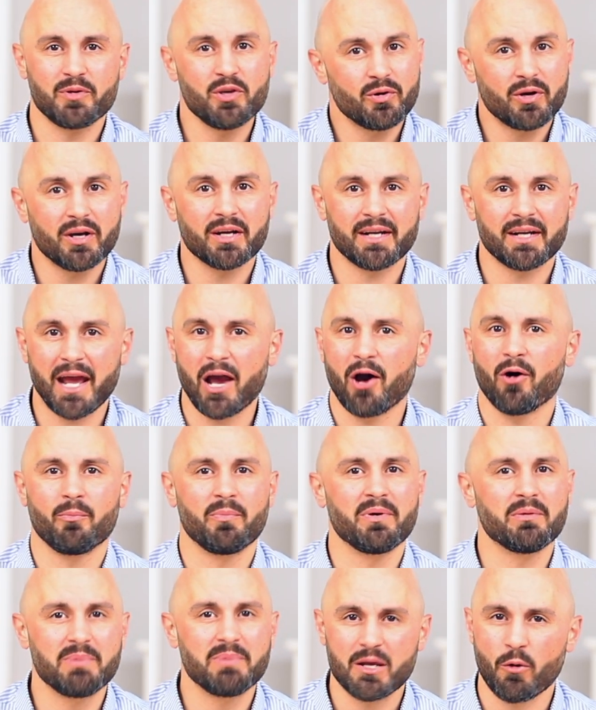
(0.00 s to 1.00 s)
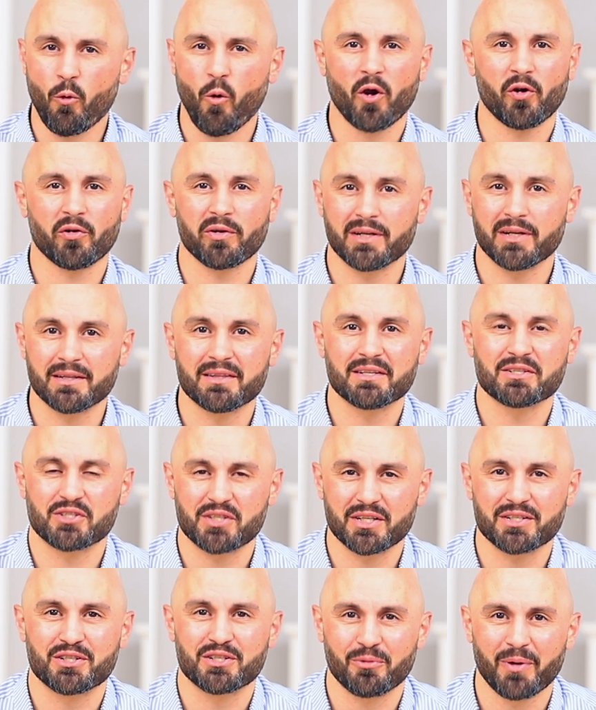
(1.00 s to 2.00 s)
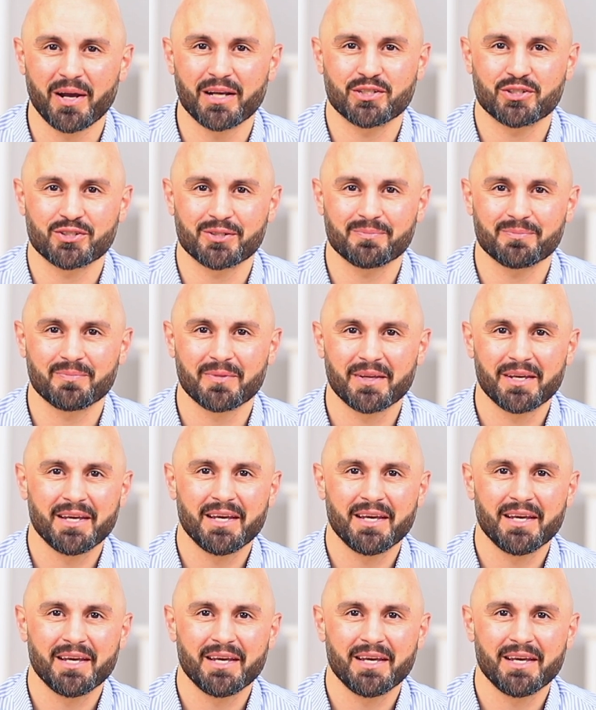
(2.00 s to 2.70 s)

You couldn't help but be worried in this situation."